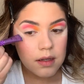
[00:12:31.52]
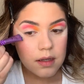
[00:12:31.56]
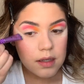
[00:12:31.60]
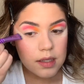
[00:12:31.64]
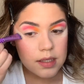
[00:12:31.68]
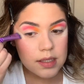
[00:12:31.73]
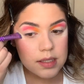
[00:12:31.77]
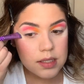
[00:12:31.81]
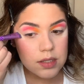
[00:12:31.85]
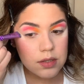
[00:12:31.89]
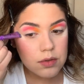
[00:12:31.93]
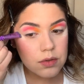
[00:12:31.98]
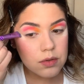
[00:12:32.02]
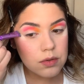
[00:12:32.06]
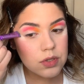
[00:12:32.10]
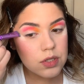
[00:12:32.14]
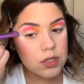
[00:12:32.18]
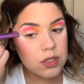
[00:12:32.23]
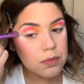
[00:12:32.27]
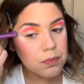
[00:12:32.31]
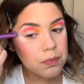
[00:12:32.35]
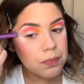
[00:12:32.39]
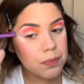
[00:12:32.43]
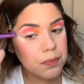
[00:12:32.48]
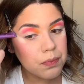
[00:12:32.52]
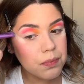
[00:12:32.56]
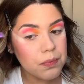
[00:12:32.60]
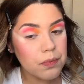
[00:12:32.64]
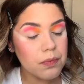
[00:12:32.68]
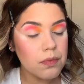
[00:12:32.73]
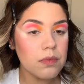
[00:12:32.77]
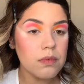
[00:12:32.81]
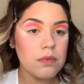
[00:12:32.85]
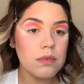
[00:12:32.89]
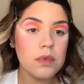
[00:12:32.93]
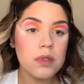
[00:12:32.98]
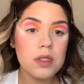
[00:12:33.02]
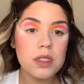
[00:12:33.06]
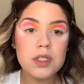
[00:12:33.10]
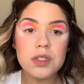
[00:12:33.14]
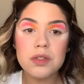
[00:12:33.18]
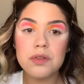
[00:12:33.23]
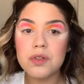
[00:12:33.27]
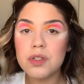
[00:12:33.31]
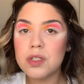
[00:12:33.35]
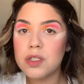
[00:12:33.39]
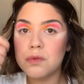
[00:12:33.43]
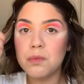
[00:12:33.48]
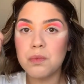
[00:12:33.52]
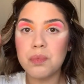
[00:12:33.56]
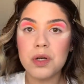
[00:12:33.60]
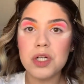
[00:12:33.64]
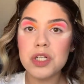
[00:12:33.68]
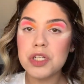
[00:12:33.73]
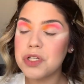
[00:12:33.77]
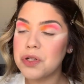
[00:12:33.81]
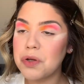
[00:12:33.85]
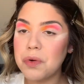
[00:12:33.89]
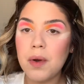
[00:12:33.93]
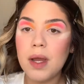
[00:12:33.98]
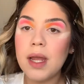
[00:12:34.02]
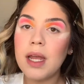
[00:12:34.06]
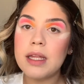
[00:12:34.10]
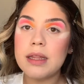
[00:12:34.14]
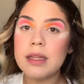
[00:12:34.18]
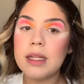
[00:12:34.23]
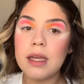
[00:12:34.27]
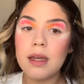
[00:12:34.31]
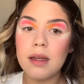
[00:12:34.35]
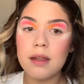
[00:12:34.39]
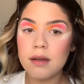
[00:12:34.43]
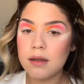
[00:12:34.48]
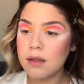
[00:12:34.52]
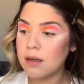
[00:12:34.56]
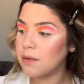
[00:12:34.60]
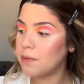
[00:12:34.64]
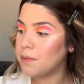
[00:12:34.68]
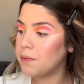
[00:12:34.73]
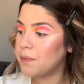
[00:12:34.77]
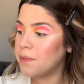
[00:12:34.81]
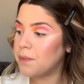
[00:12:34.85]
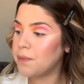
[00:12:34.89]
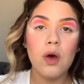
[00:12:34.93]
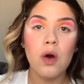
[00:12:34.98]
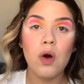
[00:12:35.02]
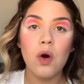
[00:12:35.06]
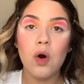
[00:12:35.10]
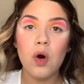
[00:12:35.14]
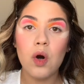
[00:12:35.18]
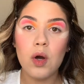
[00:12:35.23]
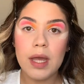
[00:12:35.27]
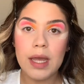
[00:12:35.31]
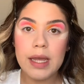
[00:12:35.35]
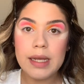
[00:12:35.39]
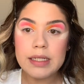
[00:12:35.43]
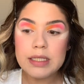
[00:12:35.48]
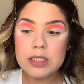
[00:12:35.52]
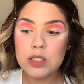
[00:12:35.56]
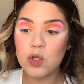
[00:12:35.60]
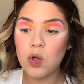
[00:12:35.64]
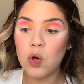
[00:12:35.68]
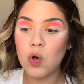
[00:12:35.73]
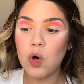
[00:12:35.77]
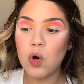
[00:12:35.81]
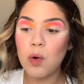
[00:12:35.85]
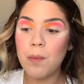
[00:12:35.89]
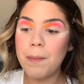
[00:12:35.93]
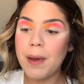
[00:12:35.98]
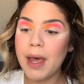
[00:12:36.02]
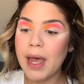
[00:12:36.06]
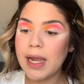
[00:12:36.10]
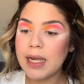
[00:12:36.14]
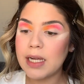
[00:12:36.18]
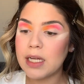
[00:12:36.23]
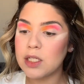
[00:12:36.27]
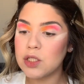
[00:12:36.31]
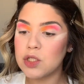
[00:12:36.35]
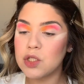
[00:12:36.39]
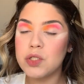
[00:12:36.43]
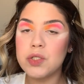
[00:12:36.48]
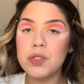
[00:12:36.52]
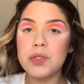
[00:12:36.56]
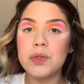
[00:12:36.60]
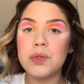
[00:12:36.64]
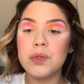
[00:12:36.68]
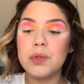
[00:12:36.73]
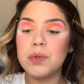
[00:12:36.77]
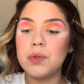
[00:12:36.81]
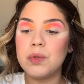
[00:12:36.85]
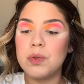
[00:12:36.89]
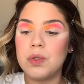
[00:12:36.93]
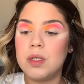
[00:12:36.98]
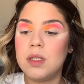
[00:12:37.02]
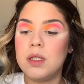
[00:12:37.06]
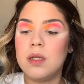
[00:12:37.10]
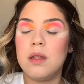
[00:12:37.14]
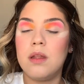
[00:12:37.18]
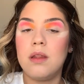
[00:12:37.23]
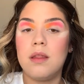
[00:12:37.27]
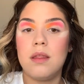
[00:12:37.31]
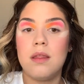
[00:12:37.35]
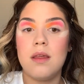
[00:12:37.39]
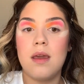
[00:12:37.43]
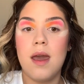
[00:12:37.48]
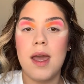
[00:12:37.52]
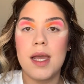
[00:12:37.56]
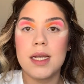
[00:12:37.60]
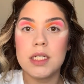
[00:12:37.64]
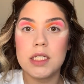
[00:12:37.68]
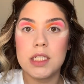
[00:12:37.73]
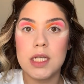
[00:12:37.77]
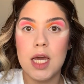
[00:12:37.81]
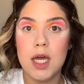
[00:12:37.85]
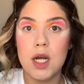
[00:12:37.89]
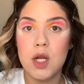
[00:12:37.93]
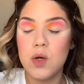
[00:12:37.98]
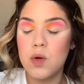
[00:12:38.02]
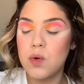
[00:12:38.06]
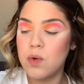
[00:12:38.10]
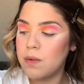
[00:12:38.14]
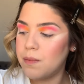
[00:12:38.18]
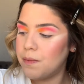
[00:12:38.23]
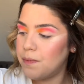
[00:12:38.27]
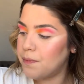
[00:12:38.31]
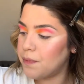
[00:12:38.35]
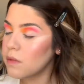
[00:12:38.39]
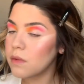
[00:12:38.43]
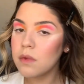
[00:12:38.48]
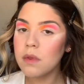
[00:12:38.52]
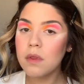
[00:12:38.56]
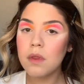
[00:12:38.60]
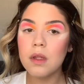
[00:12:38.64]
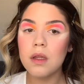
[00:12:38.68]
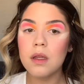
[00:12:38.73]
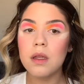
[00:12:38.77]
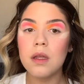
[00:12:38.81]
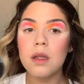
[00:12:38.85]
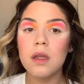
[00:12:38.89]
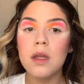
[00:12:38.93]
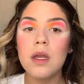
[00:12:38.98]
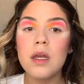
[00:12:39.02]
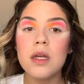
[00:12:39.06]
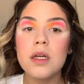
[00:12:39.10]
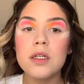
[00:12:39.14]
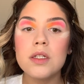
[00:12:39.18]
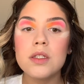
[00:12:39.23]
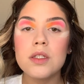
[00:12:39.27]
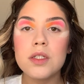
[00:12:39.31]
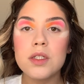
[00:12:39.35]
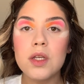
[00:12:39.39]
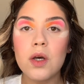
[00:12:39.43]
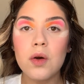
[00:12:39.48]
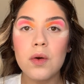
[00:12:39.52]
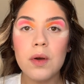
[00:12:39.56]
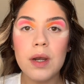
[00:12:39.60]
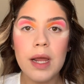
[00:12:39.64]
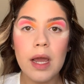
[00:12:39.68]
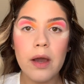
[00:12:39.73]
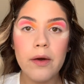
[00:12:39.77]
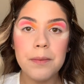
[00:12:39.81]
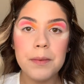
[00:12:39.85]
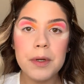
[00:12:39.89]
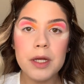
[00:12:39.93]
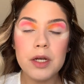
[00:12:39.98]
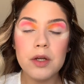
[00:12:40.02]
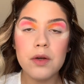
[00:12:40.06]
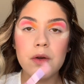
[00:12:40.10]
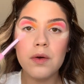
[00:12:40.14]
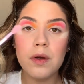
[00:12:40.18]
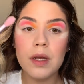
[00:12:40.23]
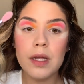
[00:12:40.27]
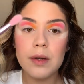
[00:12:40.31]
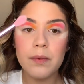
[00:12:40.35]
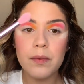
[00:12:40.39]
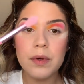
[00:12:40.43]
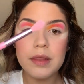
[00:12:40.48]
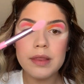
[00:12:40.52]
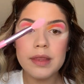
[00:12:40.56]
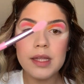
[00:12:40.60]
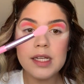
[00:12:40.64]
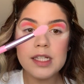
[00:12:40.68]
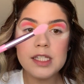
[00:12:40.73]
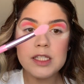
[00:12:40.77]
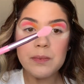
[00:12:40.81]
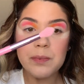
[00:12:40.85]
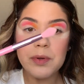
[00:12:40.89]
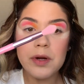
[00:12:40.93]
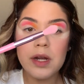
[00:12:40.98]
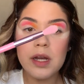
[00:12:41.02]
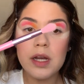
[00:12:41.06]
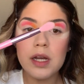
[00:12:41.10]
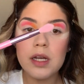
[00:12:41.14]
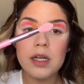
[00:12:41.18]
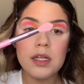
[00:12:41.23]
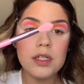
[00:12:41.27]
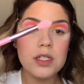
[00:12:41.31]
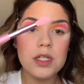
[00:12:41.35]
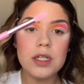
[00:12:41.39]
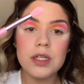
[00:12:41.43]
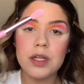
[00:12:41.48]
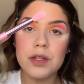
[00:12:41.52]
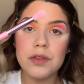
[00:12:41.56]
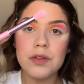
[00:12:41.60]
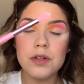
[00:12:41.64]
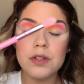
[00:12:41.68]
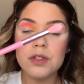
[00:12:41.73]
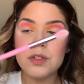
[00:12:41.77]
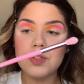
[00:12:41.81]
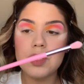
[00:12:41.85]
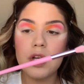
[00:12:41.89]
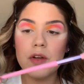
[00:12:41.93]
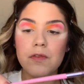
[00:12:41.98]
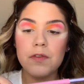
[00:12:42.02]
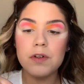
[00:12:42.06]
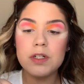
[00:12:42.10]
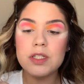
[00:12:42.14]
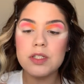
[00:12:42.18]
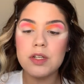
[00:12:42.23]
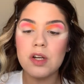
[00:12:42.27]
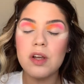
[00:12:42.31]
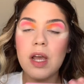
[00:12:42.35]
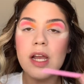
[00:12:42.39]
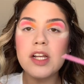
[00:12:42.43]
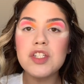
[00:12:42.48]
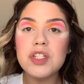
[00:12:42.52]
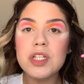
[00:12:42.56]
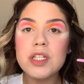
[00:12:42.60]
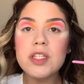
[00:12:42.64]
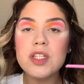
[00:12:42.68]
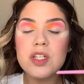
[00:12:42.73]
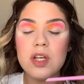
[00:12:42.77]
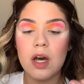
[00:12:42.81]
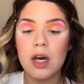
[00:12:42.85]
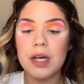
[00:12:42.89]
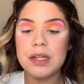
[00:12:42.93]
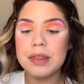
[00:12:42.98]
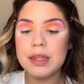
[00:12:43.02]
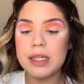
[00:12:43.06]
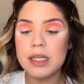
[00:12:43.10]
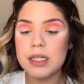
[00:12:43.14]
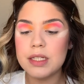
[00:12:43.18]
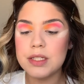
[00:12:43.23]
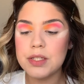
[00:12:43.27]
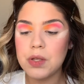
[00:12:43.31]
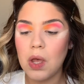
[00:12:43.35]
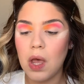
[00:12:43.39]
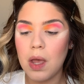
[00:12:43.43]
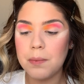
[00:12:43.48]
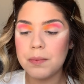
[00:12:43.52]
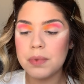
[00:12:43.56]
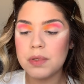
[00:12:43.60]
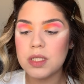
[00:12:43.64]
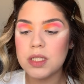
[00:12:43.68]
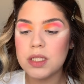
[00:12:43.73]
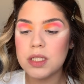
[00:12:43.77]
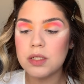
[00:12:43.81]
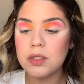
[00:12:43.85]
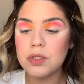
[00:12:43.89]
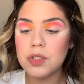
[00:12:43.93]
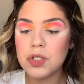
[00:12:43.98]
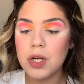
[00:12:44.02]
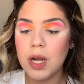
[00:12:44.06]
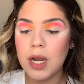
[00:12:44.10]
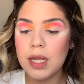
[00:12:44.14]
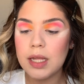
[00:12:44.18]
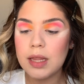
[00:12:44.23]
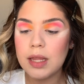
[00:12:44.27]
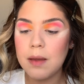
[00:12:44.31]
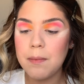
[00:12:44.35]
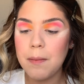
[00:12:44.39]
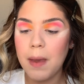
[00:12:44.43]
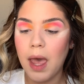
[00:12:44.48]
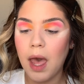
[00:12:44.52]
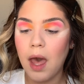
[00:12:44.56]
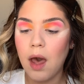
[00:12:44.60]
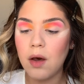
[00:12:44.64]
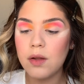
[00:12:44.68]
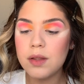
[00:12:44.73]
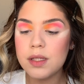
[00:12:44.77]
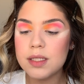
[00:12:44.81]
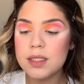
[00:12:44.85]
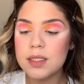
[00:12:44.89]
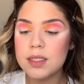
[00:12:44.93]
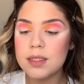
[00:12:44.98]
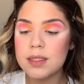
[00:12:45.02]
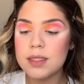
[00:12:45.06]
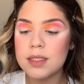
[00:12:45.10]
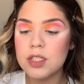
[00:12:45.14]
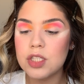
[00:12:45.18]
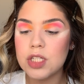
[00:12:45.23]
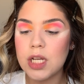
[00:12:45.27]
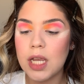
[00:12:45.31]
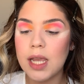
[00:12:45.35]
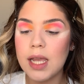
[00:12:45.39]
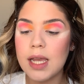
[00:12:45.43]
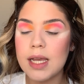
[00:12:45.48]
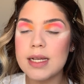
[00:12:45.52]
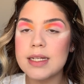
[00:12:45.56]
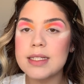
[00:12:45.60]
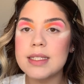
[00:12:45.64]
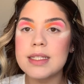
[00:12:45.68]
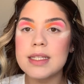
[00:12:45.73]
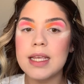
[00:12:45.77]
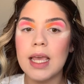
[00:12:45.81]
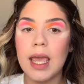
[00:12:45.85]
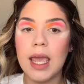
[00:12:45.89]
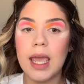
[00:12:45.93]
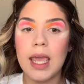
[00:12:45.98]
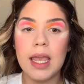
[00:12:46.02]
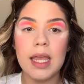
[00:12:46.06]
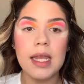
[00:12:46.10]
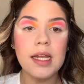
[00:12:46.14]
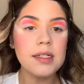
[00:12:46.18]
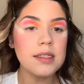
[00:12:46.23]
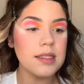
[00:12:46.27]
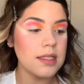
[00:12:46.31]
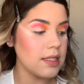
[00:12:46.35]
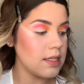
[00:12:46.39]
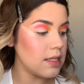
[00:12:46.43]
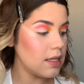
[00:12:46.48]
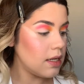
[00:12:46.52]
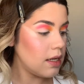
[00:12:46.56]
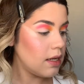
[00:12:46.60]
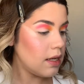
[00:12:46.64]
because you just brush it away at the end. Okay, so back to the eyeshadow. So now I'm gonna go in with this brush, another Jeffree Star. I just got these, so I'm still trying them out. This is the JS8,